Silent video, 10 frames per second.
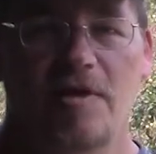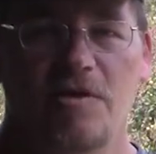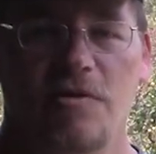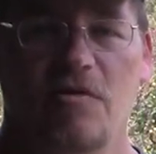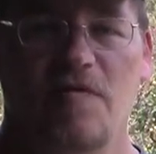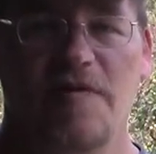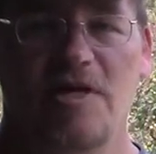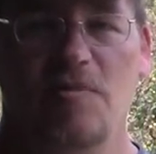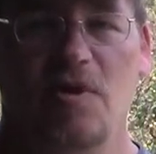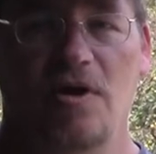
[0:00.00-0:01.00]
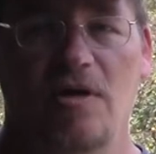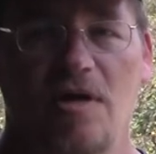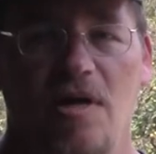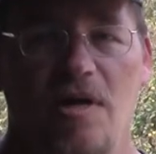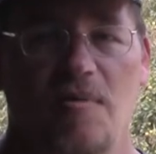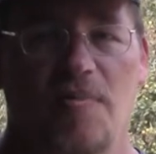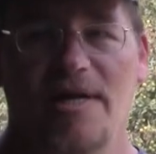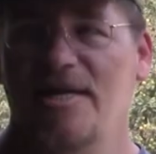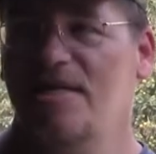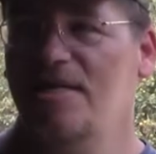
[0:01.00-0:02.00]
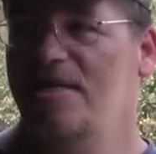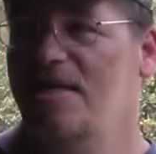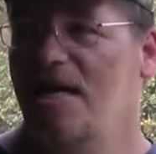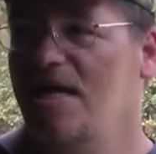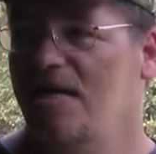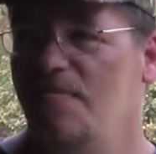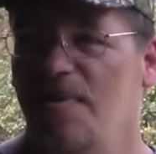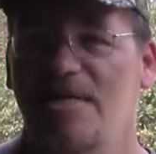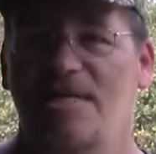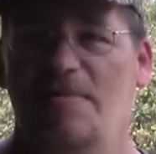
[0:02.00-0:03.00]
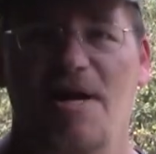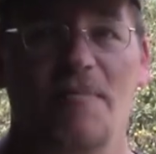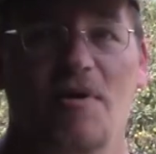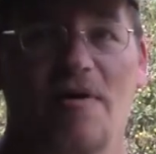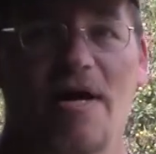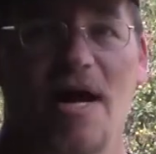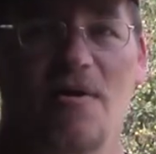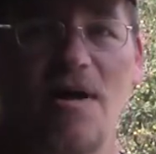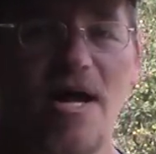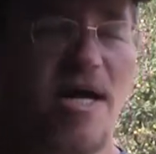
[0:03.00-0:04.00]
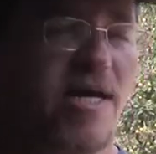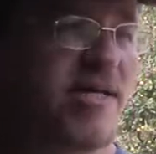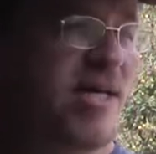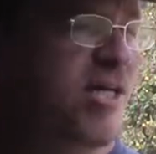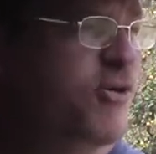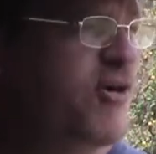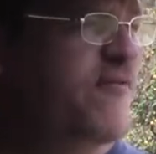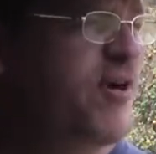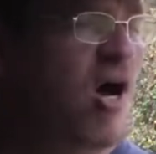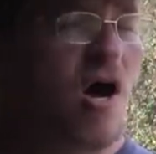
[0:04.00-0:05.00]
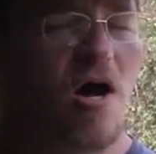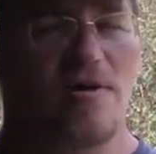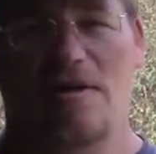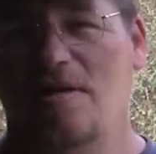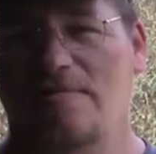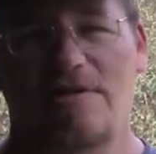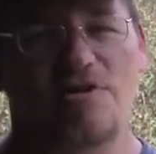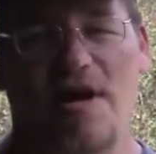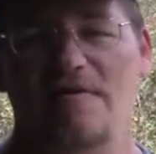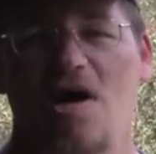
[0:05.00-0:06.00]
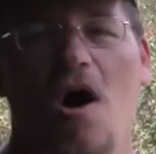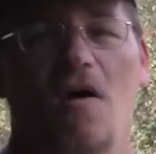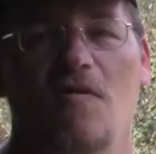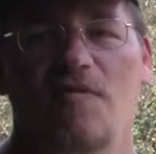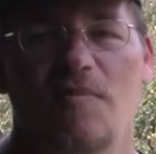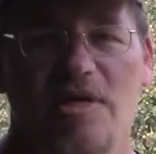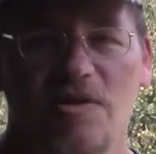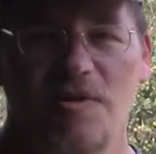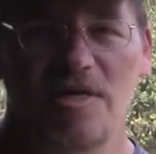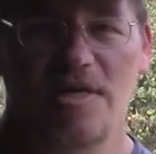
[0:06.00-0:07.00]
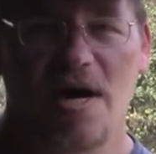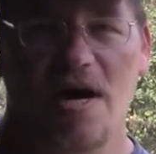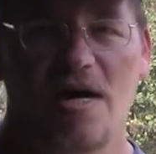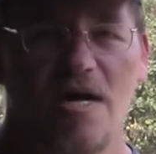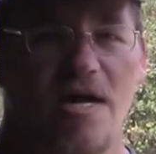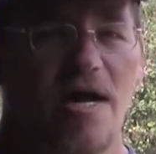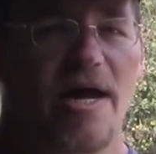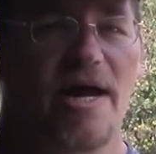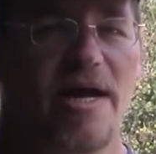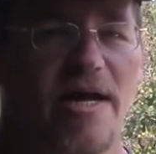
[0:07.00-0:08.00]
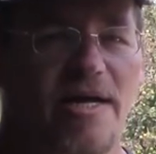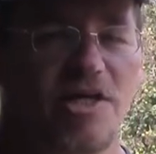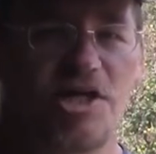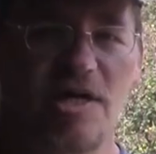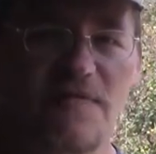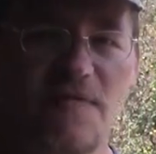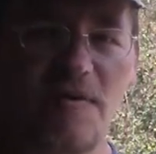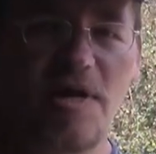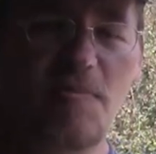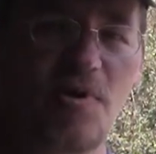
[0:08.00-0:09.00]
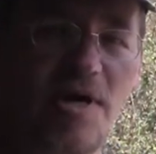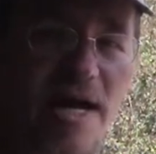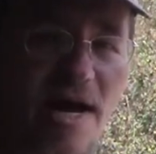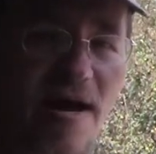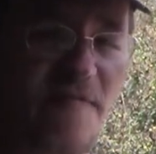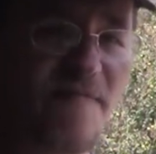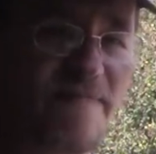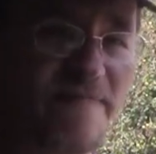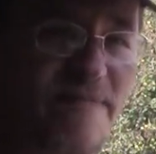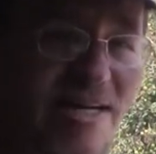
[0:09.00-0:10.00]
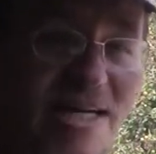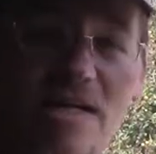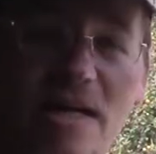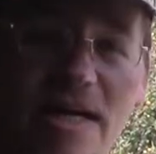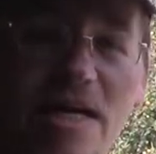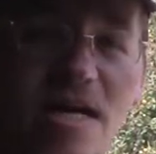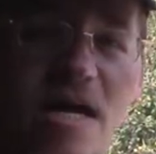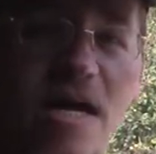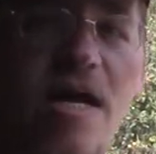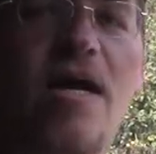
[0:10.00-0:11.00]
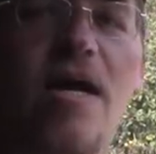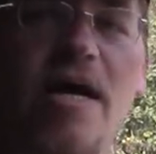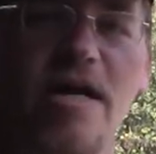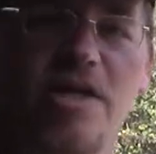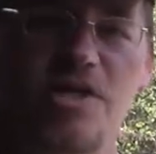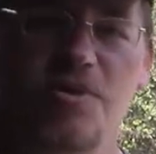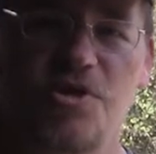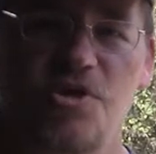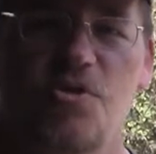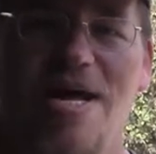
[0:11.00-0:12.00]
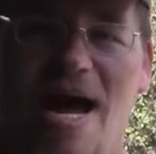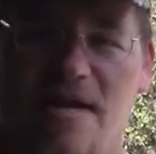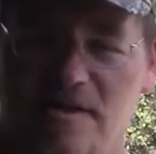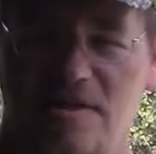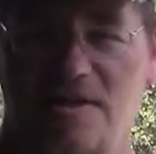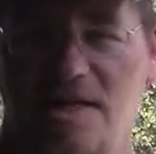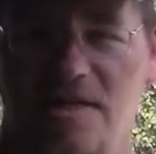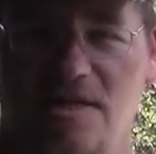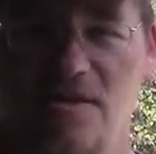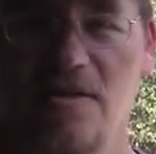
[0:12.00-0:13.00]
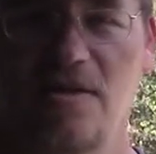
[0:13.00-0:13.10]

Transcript: switch over to vegetable oil. But this is uh, mid-September right now. He said he's driven, he drives all over the place with this car, and he just he put uh, diesel in, and he's used two gallons of diesel